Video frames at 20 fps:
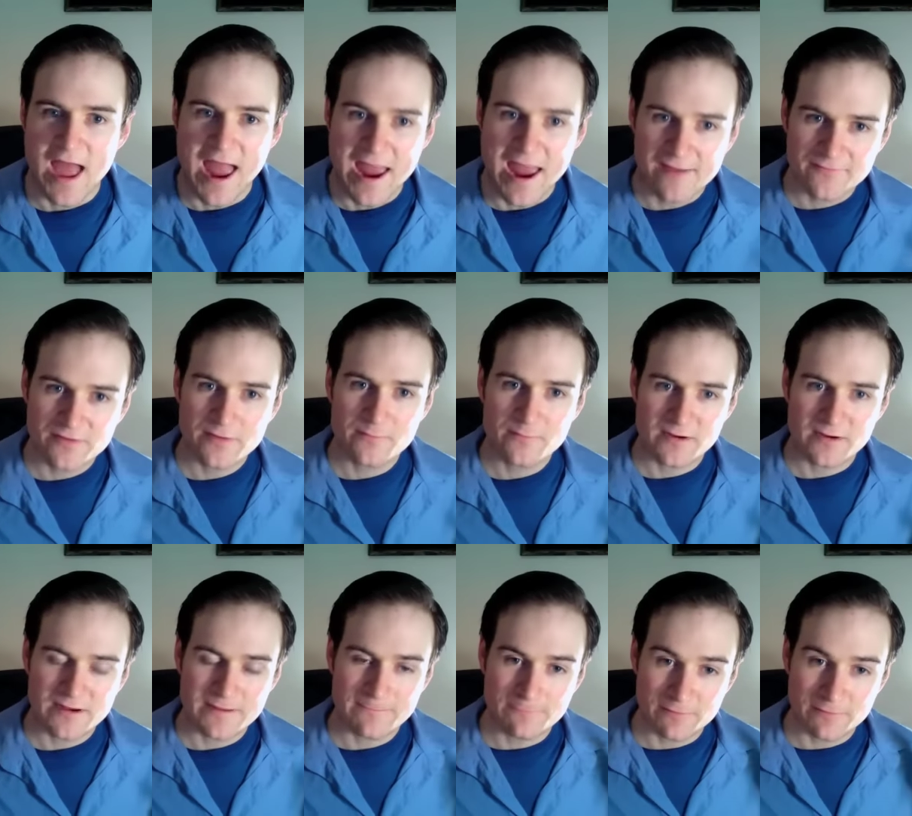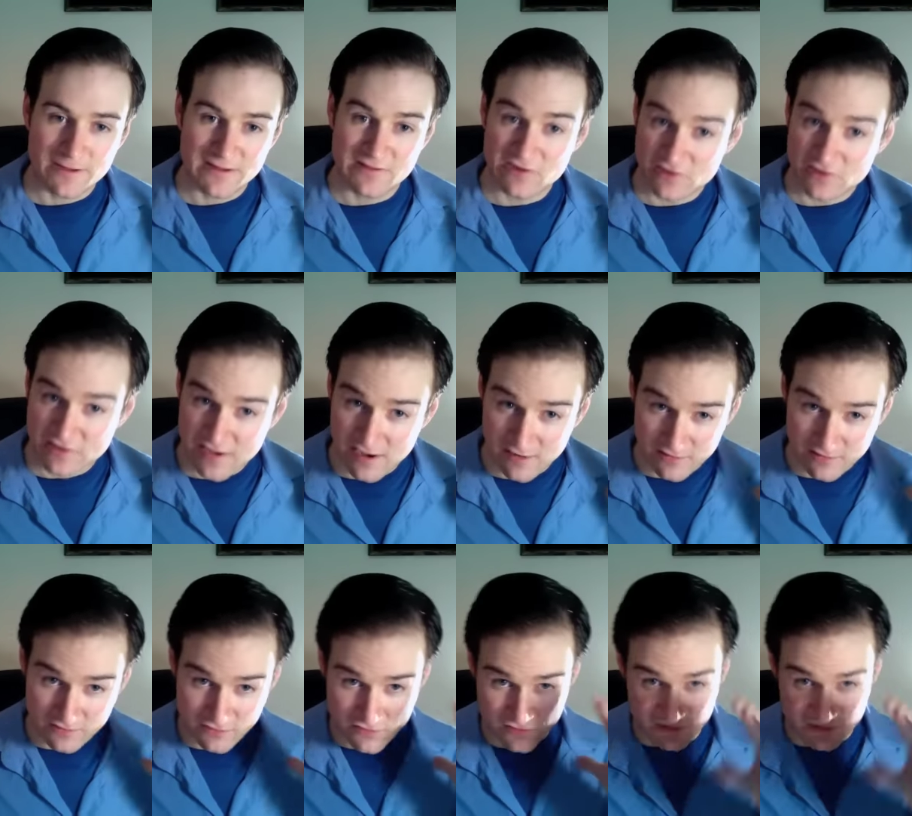Everybody played their
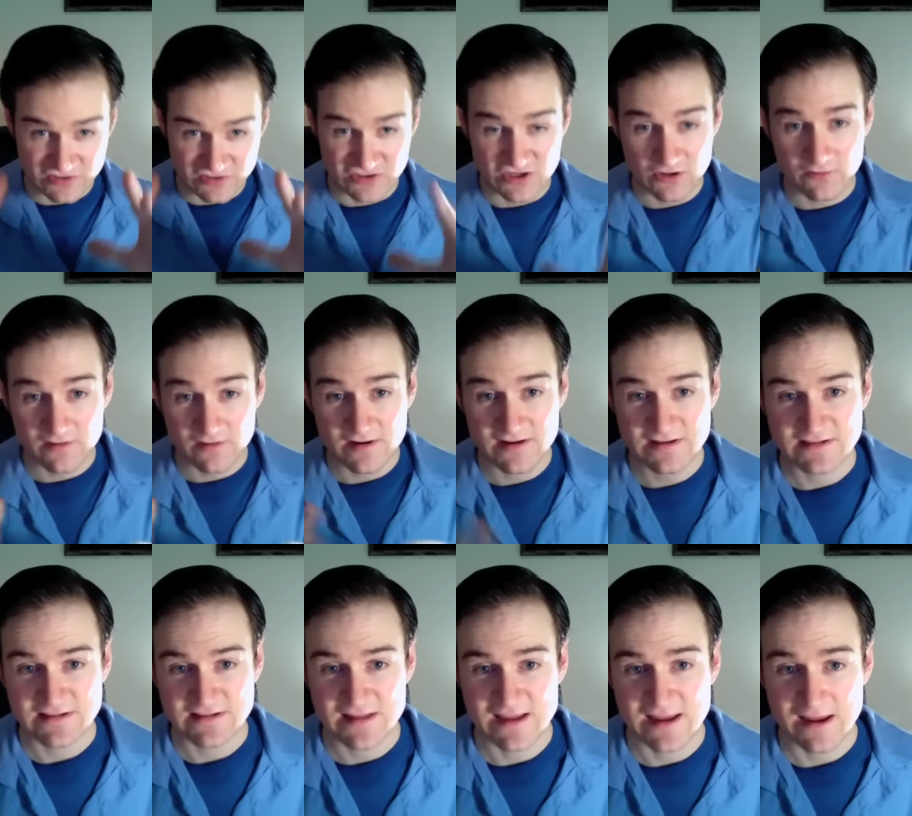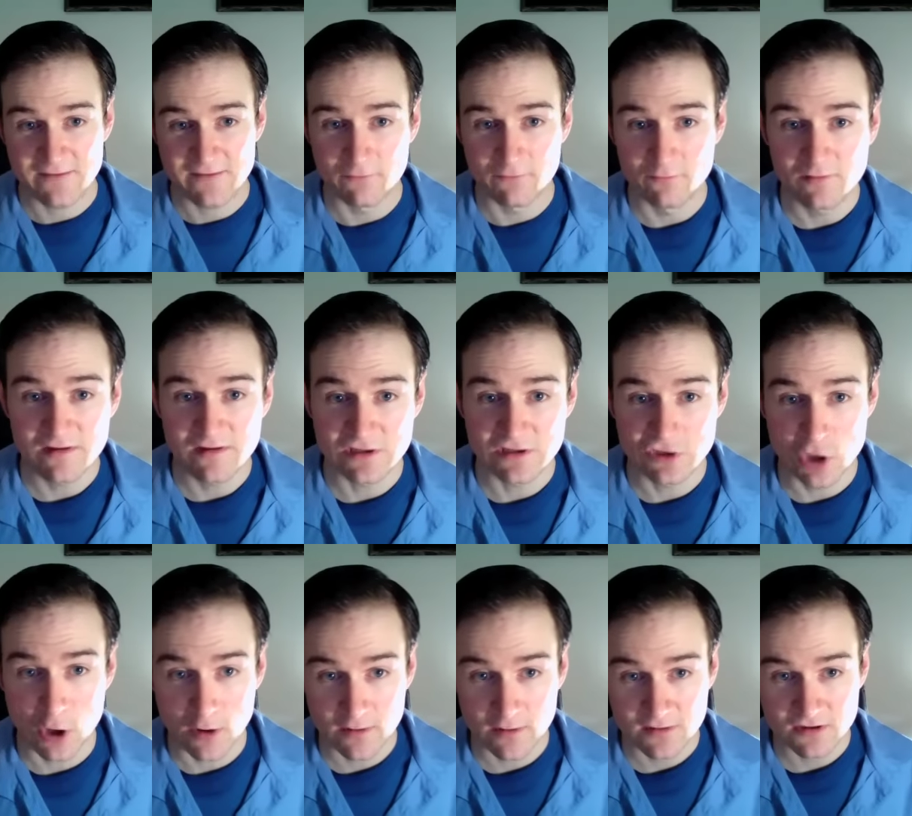character serious. They gave a really
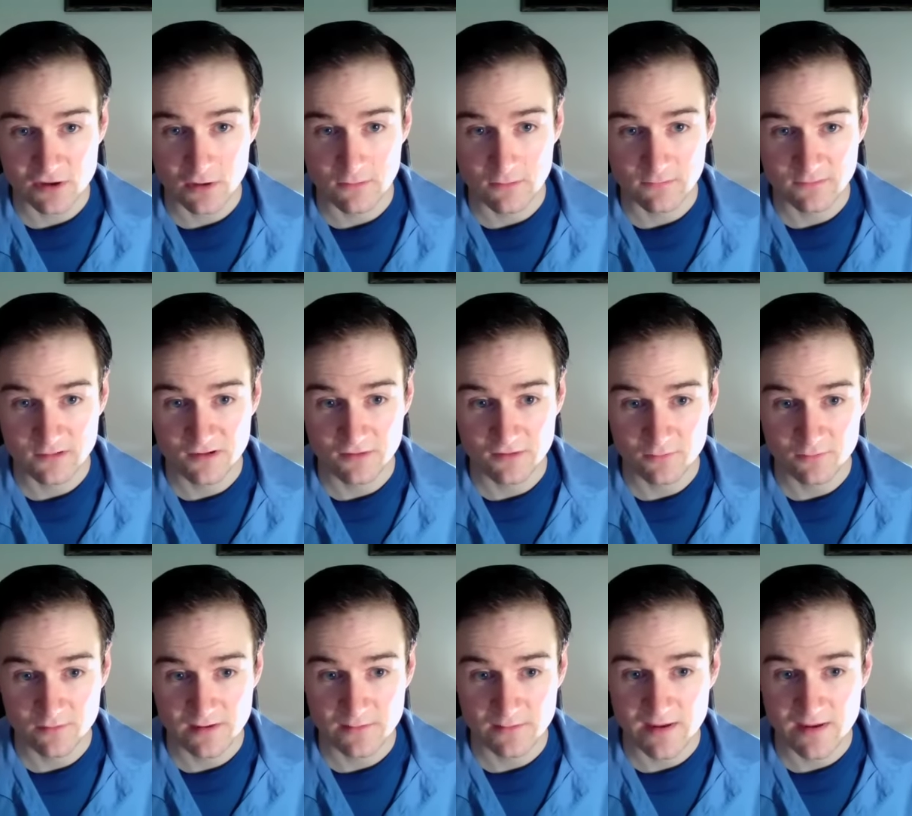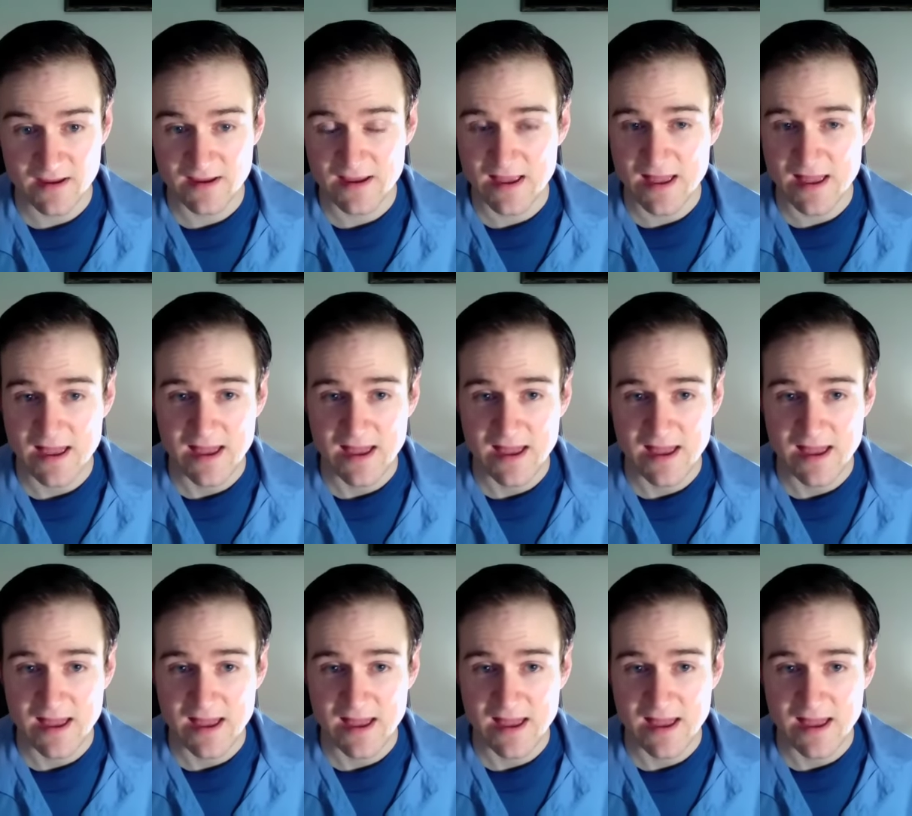dark tone to the remake.